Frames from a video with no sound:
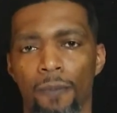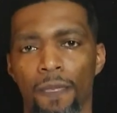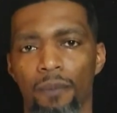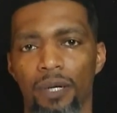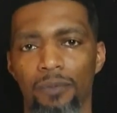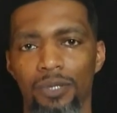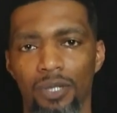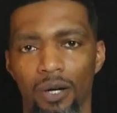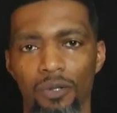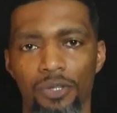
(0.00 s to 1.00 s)
but it was
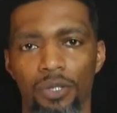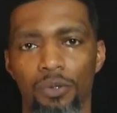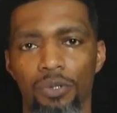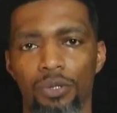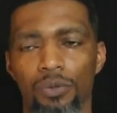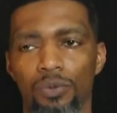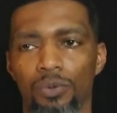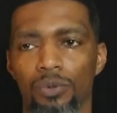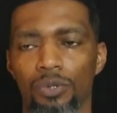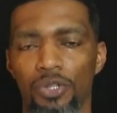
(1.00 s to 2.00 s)
also to
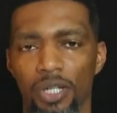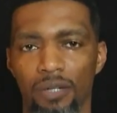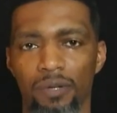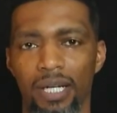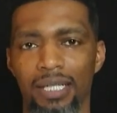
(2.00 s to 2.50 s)
generate